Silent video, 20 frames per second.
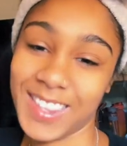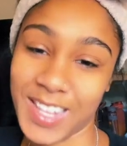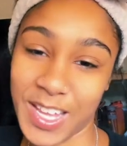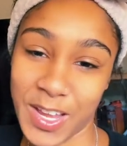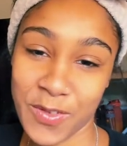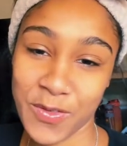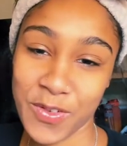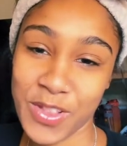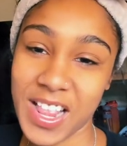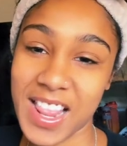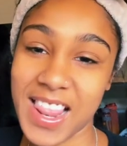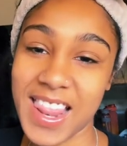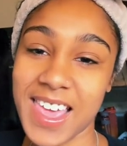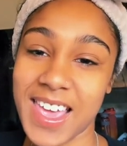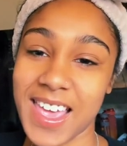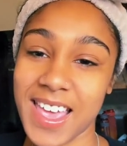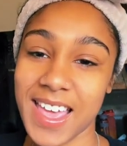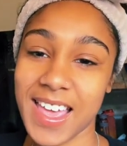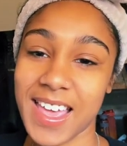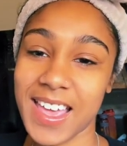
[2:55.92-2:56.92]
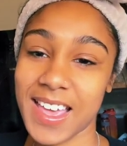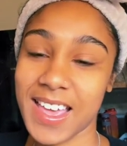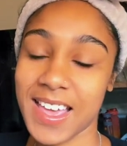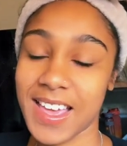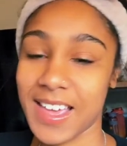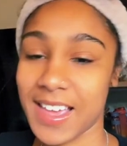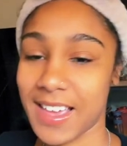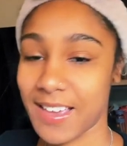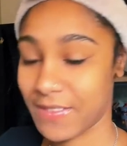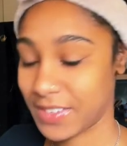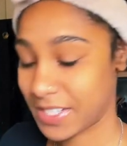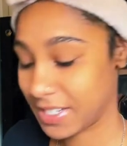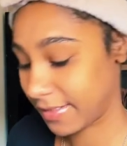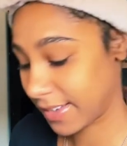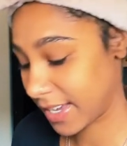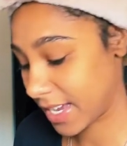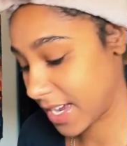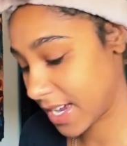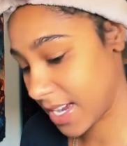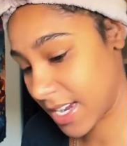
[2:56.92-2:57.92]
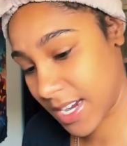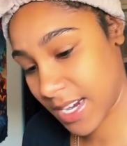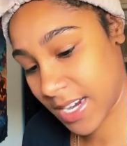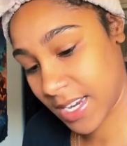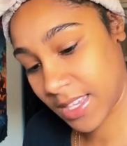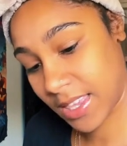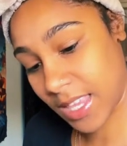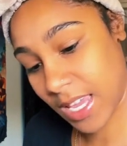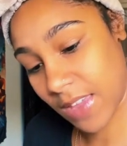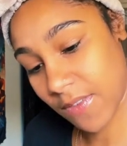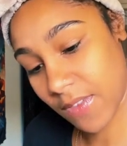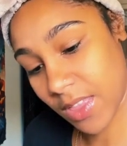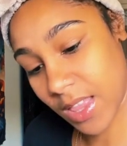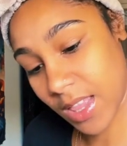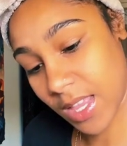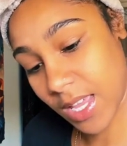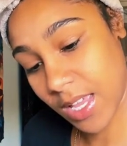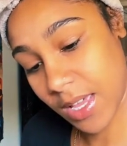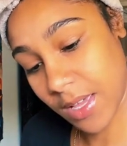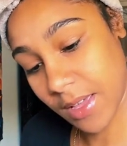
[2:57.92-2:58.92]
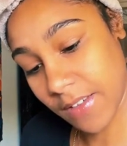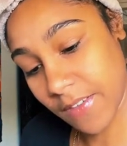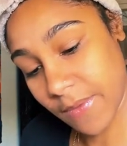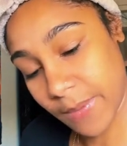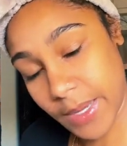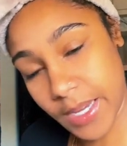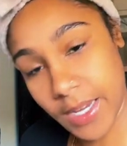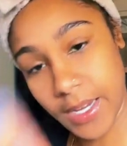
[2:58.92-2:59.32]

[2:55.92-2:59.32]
Thank you for the love, Divine. Thank you for the love,